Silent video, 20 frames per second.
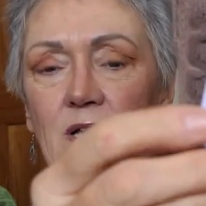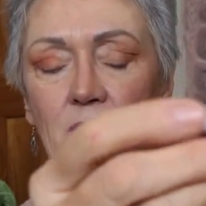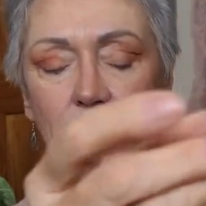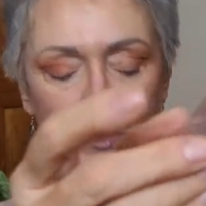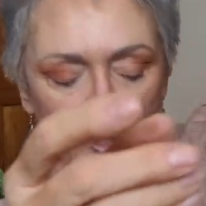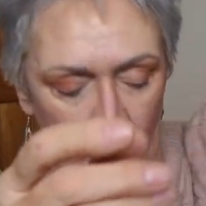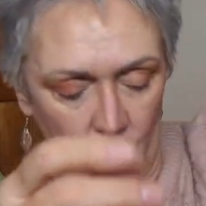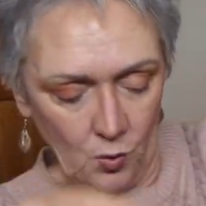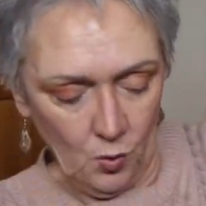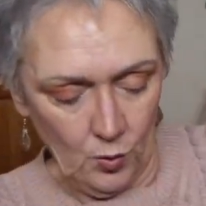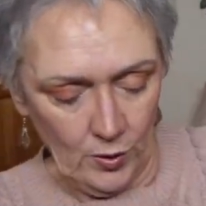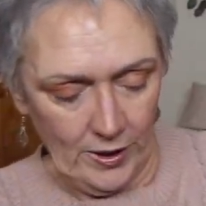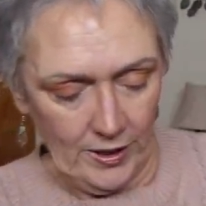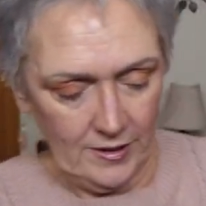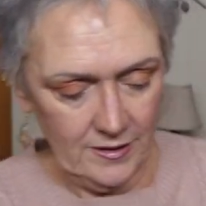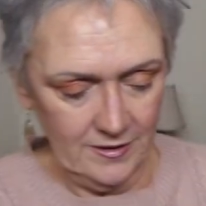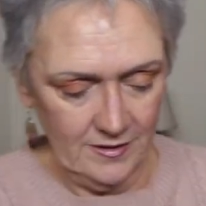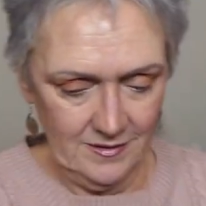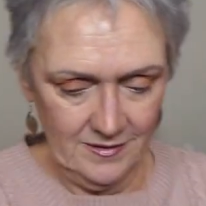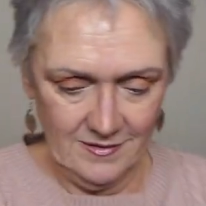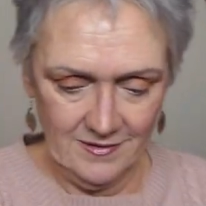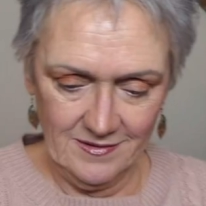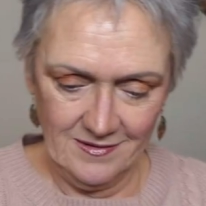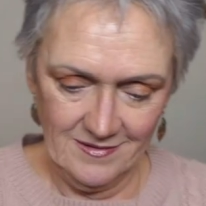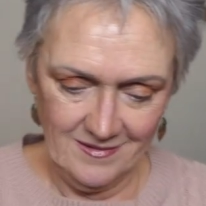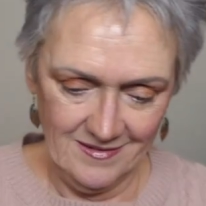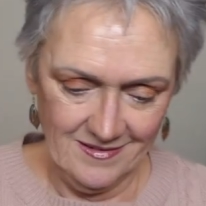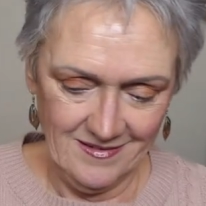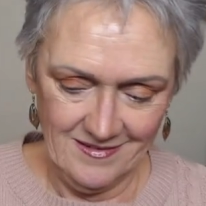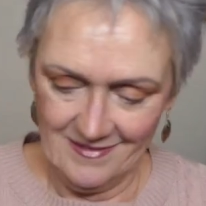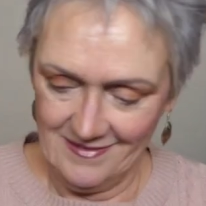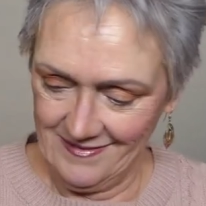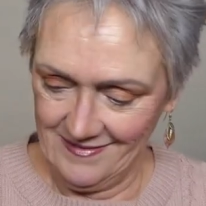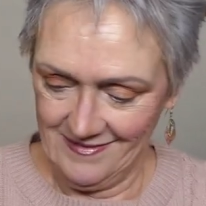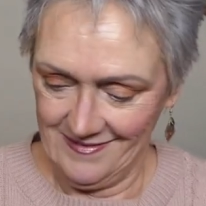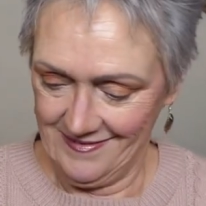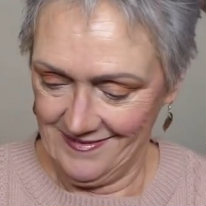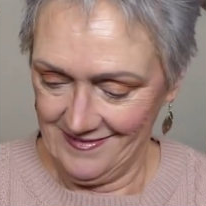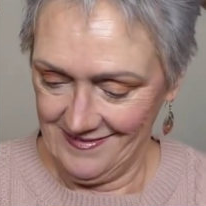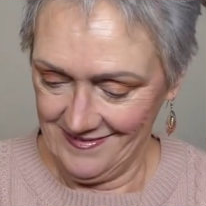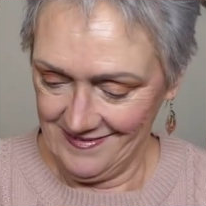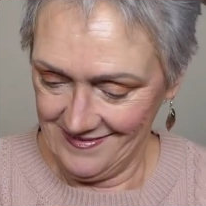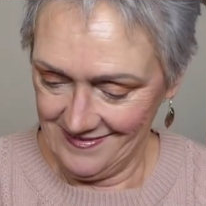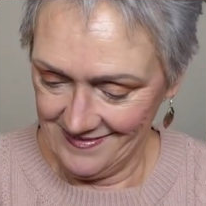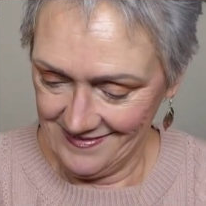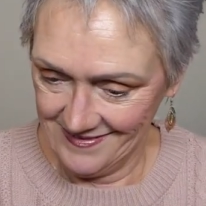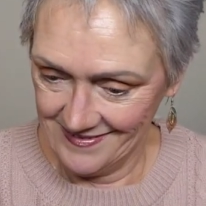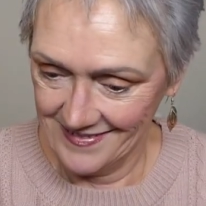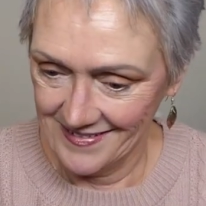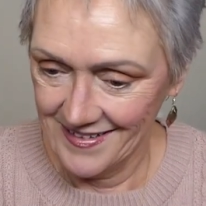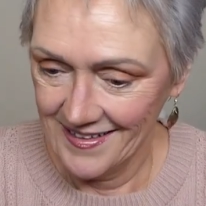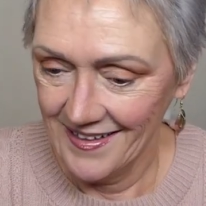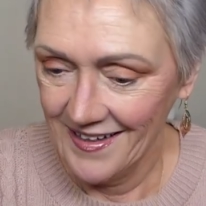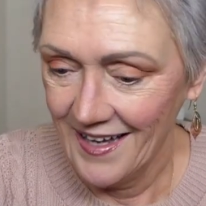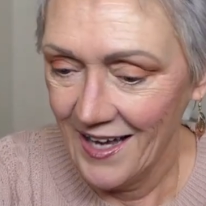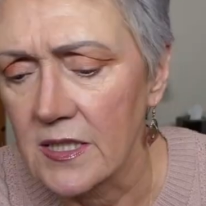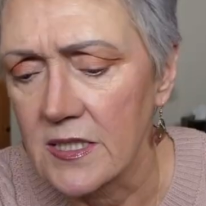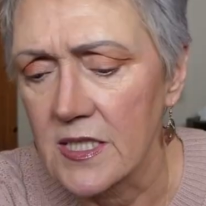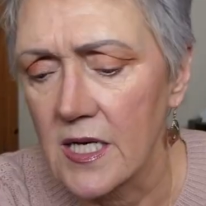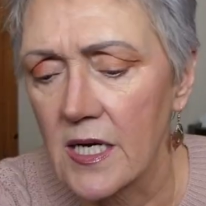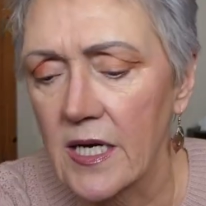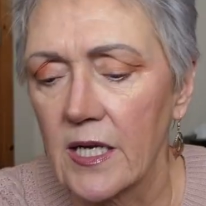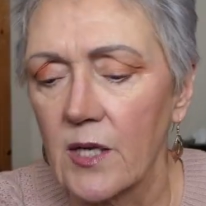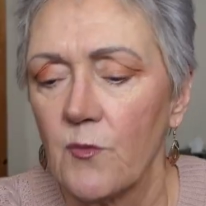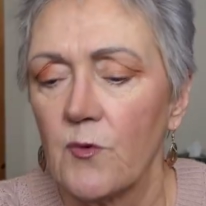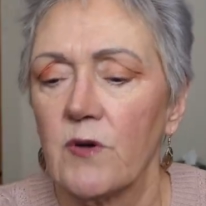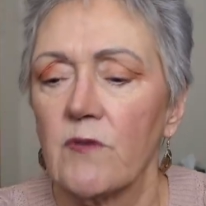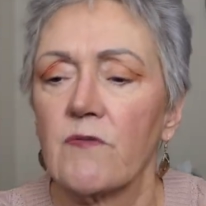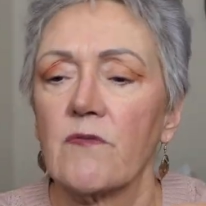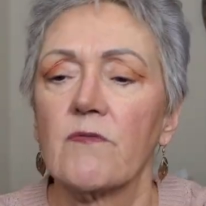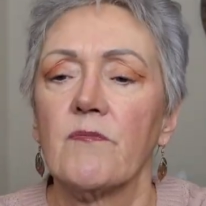here in the corner. A tiny one.